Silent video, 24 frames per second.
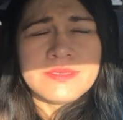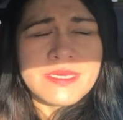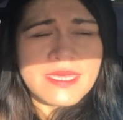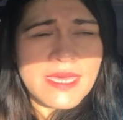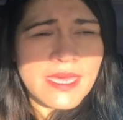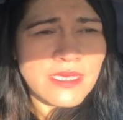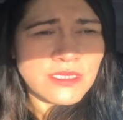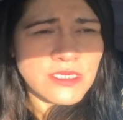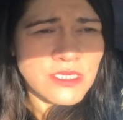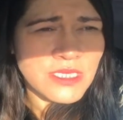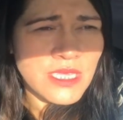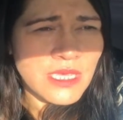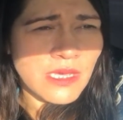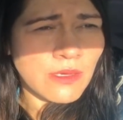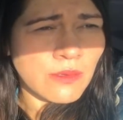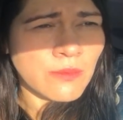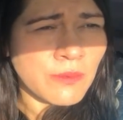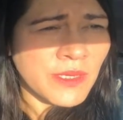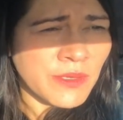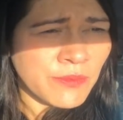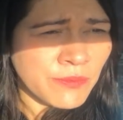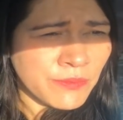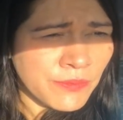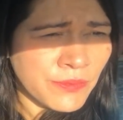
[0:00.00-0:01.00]
yeah so
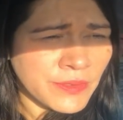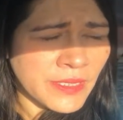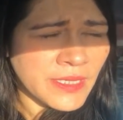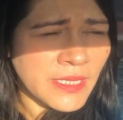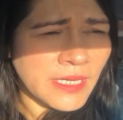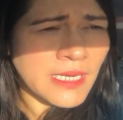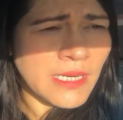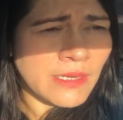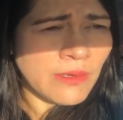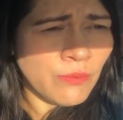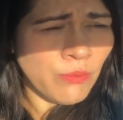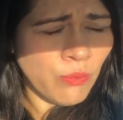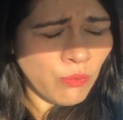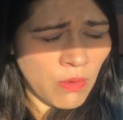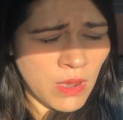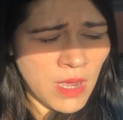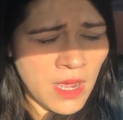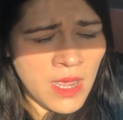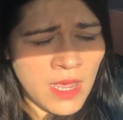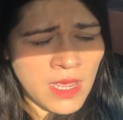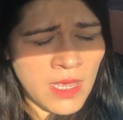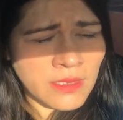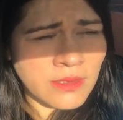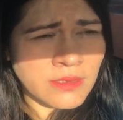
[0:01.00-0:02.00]
we really
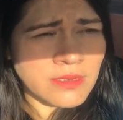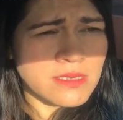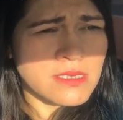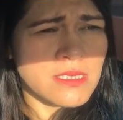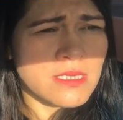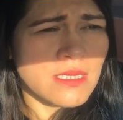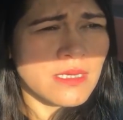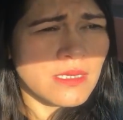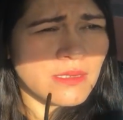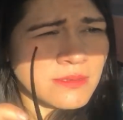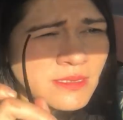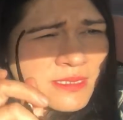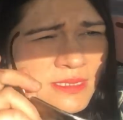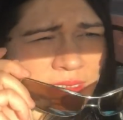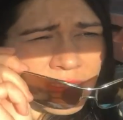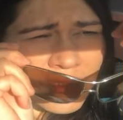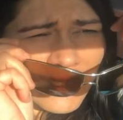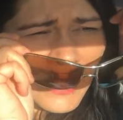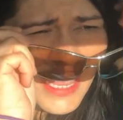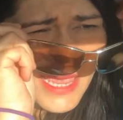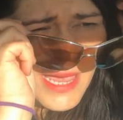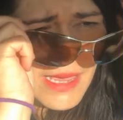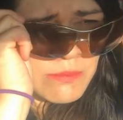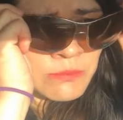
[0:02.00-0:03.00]
want
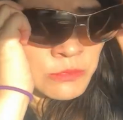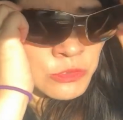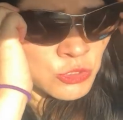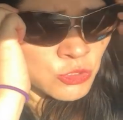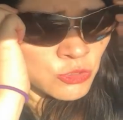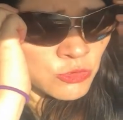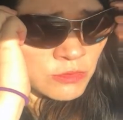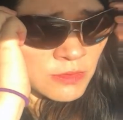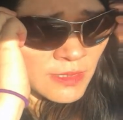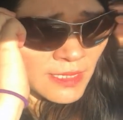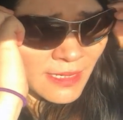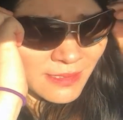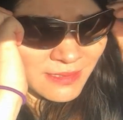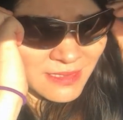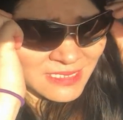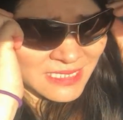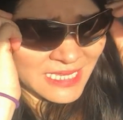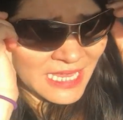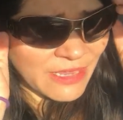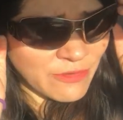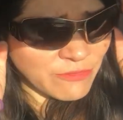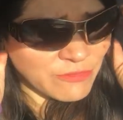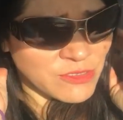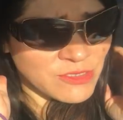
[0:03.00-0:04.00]
Sam to get
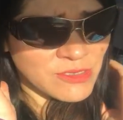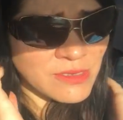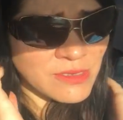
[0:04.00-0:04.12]
saved